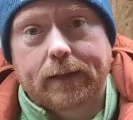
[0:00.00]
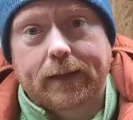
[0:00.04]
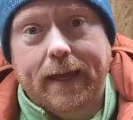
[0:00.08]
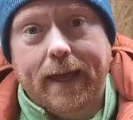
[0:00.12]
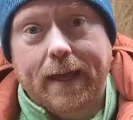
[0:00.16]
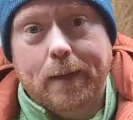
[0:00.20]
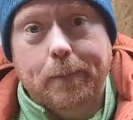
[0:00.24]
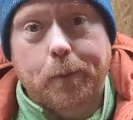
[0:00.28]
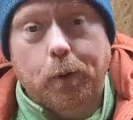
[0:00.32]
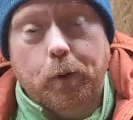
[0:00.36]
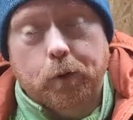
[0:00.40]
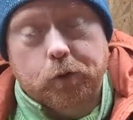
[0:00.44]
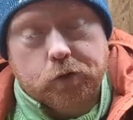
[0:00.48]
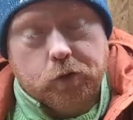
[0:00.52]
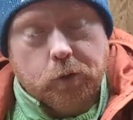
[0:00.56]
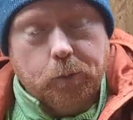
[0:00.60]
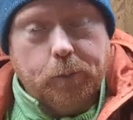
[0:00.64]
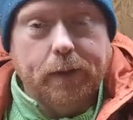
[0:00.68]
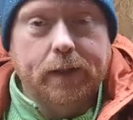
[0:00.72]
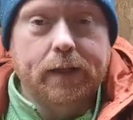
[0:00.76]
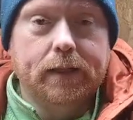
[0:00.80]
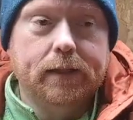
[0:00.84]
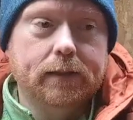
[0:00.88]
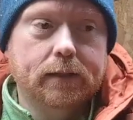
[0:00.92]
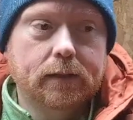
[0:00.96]
gate post, will
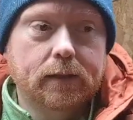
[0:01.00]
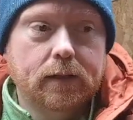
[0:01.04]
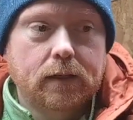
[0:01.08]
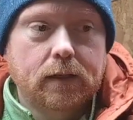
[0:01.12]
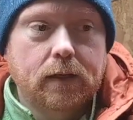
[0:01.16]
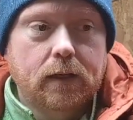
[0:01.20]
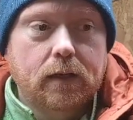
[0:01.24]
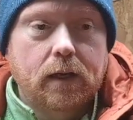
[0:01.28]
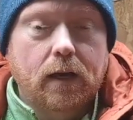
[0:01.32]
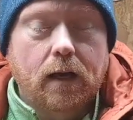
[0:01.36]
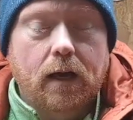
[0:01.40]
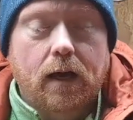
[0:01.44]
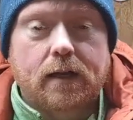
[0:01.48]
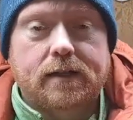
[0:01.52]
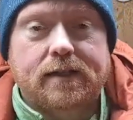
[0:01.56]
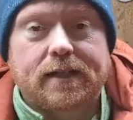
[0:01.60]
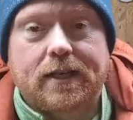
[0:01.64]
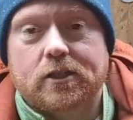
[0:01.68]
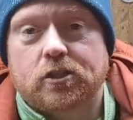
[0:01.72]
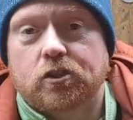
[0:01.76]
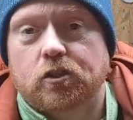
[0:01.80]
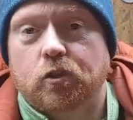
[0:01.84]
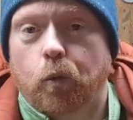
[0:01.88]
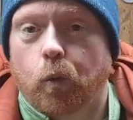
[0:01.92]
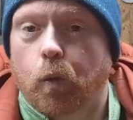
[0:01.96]
be
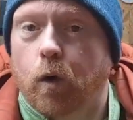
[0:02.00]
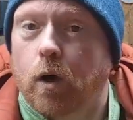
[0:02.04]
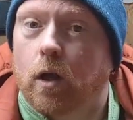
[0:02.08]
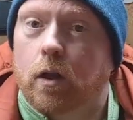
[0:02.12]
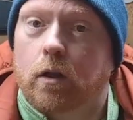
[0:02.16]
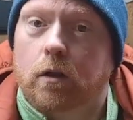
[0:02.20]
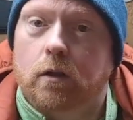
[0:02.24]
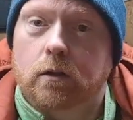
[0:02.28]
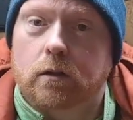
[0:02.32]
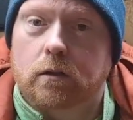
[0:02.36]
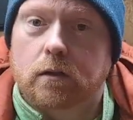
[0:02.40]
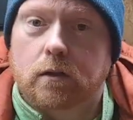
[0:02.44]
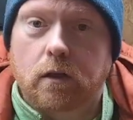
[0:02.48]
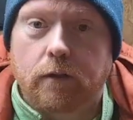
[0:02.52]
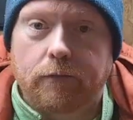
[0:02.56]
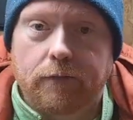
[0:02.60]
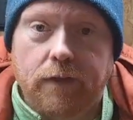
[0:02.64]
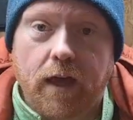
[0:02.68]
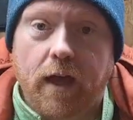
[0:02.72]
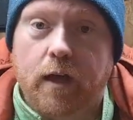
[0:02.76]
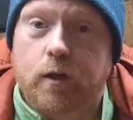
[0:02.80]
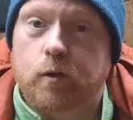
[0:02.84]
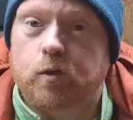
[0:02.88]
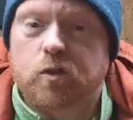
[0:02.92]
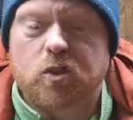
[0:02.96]
attached to the wall of
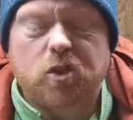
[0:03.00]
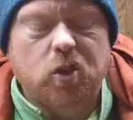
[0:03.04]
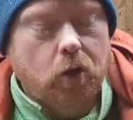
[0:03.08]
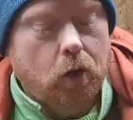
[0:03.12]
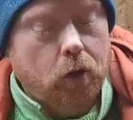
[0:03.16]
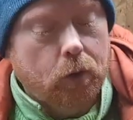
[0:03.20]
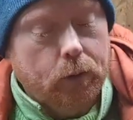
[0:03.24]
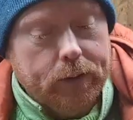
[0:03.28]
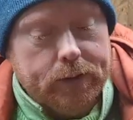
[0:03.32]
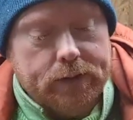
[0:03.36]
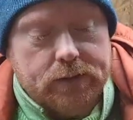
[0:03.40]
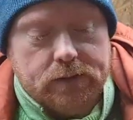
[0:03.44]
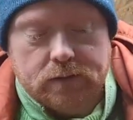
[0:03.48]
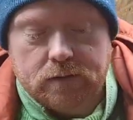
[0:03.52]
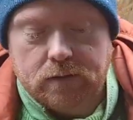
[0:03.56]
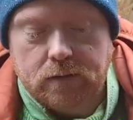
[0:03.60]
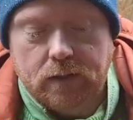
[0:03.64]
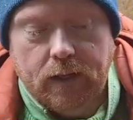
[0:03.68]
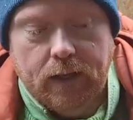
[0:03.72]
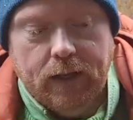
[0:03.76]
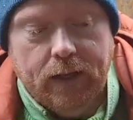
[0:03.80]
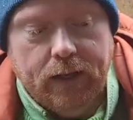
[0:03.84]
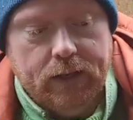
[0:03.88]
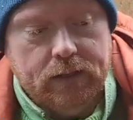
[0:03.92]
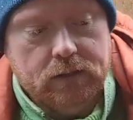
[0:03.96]
the house, so
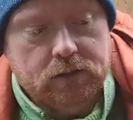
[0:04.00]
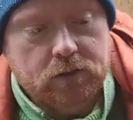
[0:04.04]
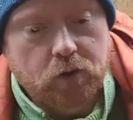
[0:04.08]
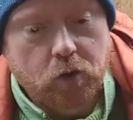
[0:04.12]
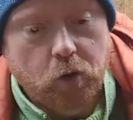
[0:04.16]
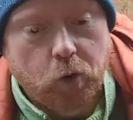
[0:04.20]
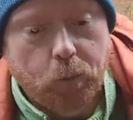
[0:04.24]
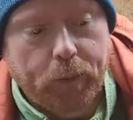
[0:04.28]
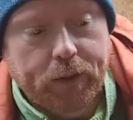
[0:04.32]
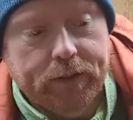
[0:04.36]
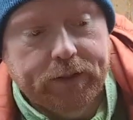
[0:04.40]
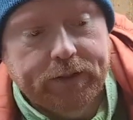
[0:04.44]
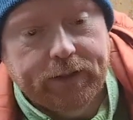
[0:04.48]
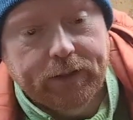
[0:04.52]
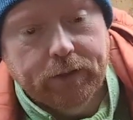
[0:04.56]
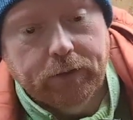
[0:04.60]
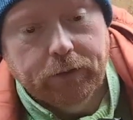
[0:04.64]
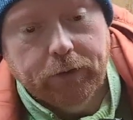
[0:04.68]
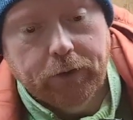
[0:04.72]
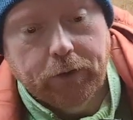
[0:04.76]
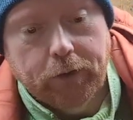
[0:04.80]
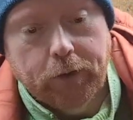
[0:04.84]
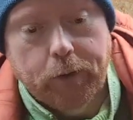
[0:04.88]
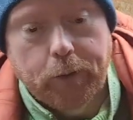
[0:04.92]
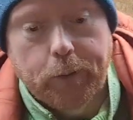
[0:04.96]
it's no big deal
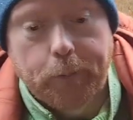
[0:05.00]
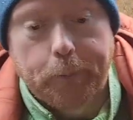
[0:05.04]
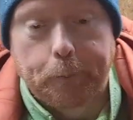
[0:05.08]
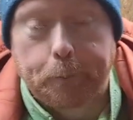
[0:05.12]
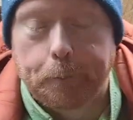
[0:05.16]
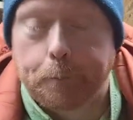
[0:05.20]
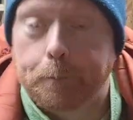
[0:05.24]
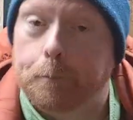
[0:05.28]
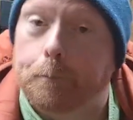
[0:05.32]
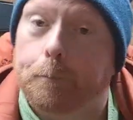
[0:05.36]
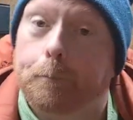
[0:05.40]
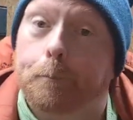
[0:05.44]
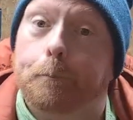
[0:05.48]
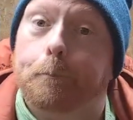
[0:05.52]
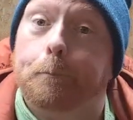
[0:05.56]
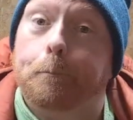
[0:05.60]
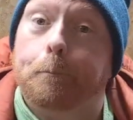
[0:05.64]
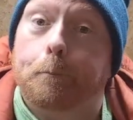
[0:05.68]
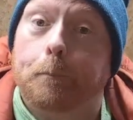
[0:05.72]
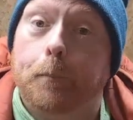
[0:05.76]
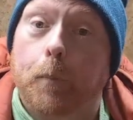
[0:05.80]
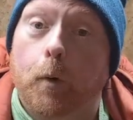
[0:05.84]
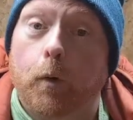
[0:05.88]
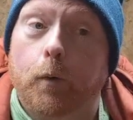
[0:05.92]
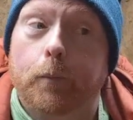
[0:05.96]
there.
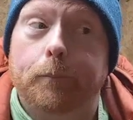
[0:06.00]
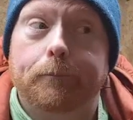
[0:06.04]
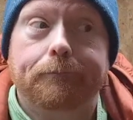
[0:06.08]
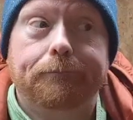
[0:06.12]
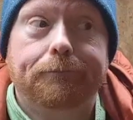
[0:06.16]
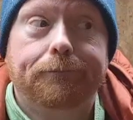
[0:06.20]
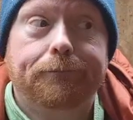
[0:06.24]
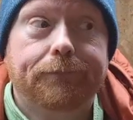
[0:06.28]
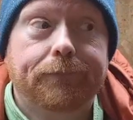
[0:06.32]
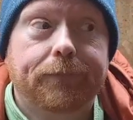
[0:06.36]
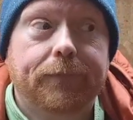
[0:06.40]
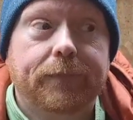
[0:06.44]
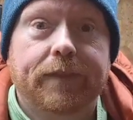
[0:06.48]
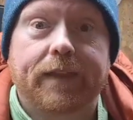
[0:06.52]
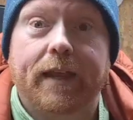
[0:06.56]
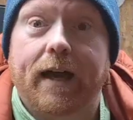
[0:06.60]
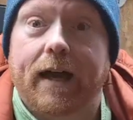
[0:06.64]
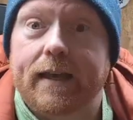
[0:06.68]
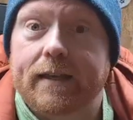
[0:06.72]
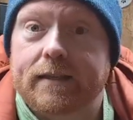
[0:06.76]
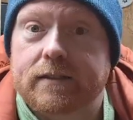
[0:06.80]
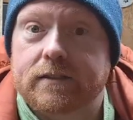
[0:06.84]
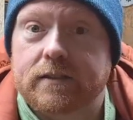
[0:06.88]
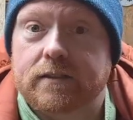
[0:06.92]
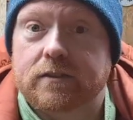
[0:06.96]
But
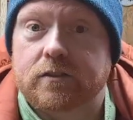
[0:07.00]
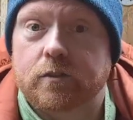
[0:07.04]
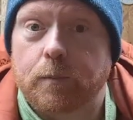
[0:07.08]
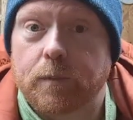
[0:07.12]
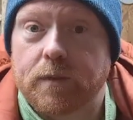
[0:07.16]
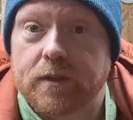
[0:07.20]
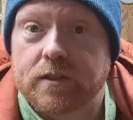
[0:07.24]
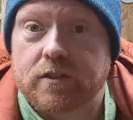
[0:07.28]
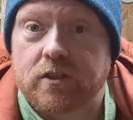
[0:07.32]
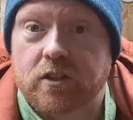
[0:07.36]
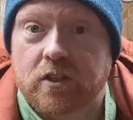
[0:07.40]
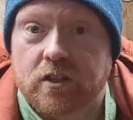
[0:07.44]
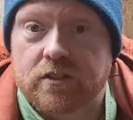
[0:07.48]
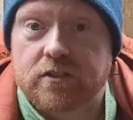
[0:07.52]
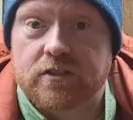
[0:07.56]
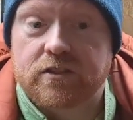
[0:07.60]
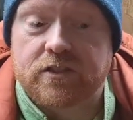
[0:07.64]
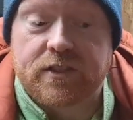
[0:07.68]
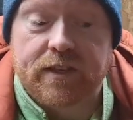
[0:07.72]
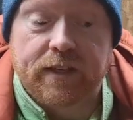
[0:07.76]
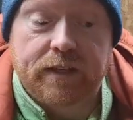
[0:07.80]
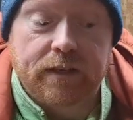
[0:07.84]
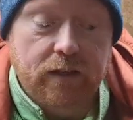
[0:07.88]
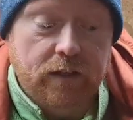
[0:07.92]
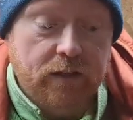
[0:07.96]
that is something to
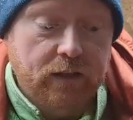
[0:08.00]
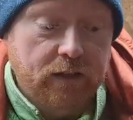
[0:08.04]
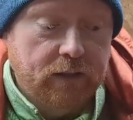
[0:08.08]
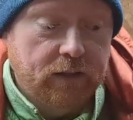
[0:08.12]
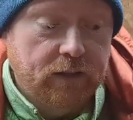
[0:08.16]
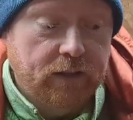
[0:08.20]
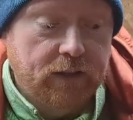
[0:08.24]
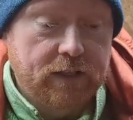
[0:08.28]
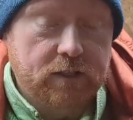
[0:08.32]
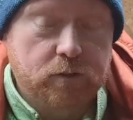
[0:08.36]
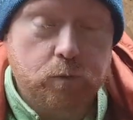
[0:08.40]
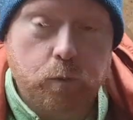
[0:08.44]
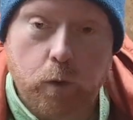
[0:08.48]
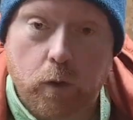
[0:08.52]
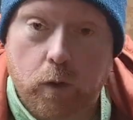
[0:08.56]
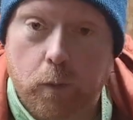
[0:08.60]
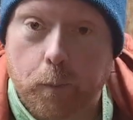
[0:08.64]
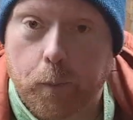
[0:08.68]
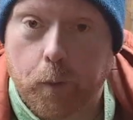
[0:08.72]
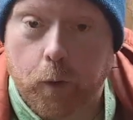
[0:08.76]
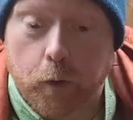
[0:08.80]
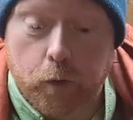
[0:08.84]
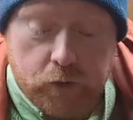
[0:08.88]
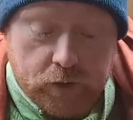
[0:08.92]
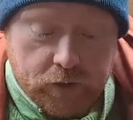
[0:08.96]
consider, is where the
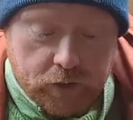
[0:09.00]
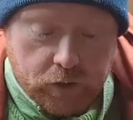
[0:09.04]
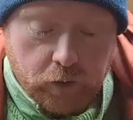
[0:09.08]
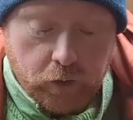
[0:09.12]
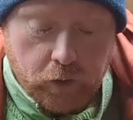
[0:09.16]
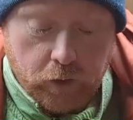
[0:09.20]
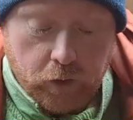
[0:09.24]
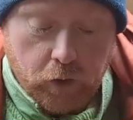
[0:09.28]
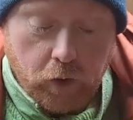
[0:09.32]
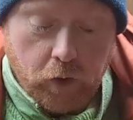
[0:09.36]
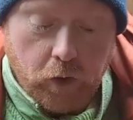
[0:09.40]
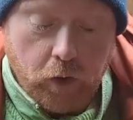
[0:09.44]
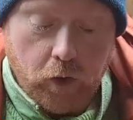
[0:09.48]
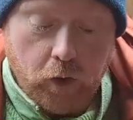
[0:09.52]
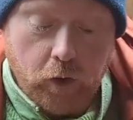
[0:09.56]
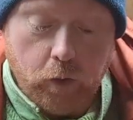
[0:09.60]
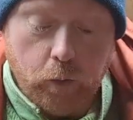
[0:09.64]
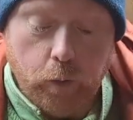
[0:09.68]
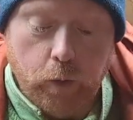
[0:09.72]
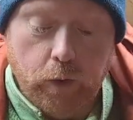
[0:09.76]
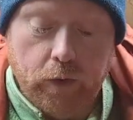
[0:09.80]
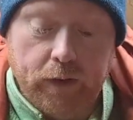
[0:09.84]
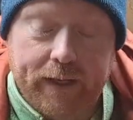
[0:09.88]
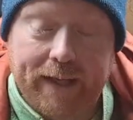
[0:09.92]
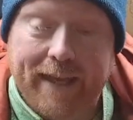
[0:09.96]
post is going to go,
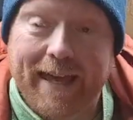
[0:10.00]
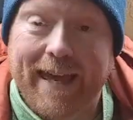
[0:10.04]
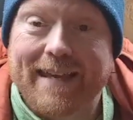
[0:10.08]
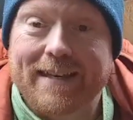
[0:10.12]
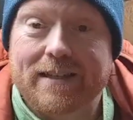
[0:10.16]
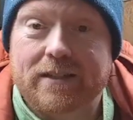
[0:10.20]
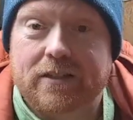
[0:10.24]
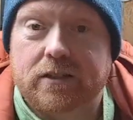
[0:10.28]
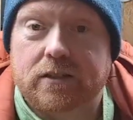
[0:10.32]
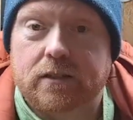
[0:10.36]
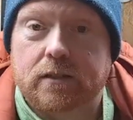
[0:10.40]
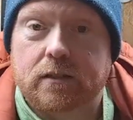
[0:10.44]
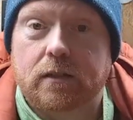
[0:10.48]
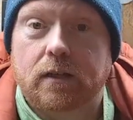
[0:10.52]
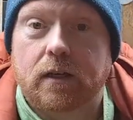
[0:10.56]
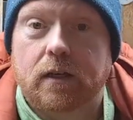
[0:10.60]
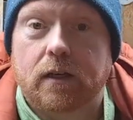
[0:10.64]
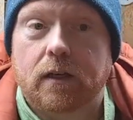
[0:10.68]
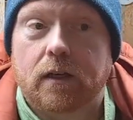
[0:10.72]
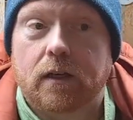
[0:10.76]
where the gates